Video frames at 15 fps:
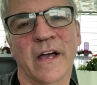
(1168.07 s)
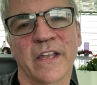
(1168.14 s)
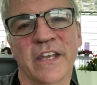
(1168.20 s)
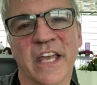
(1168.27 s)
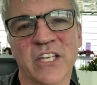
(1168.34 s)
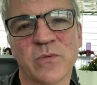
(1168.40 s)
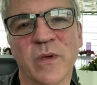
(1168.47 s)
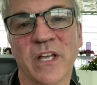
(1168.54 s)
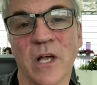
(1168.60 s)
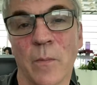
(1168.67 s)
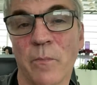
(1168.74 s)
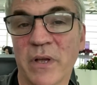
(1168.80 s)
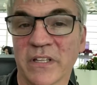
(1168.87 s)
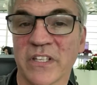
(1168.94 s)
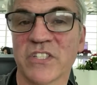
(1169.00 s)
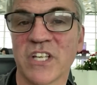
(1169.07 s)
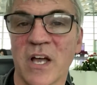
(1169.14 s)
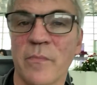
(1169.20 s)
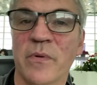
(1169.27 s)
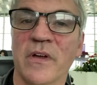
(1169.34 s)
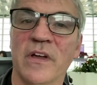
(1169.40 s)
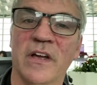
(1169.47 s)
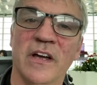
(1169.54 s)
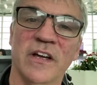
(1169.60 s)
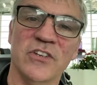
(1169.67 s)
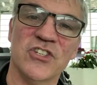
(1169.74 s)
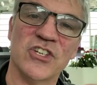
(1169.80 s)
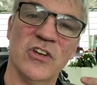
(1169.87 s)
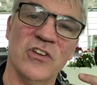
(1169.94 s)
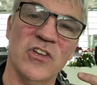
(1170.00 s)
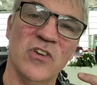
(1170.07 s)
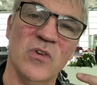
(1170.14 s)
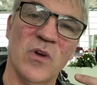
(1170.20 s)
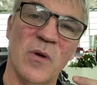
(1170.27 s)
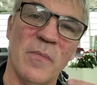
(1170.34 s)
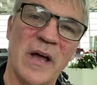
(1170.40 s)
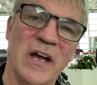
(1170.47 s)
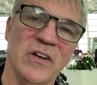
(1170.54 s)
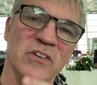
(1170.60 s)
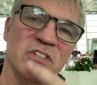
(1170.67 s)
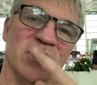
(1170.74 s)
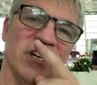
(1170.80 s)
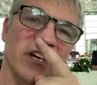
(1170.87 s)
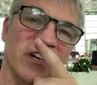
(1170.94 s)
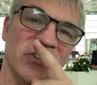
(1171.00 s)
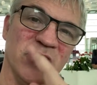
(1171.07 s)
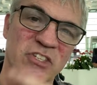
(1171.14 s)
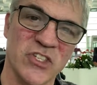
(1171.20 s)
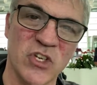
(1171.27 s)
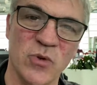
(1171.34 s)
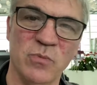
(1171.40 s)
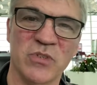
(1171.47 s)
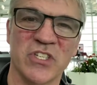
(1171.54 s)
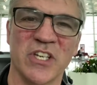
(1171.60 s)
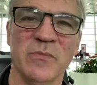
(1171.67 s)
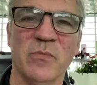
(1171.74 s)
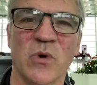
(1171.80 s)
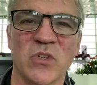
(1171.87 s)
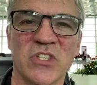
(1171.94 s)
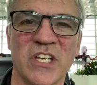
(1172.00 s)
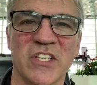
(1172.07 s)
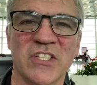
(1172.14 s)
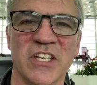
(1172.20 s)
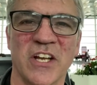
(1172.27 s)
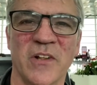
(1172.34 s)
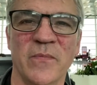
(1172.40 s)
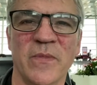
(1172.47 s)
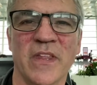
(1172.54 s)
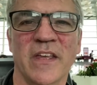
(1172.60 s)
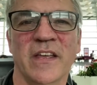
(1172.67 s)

Next week I'll pick this up and show you about the scoops in more detail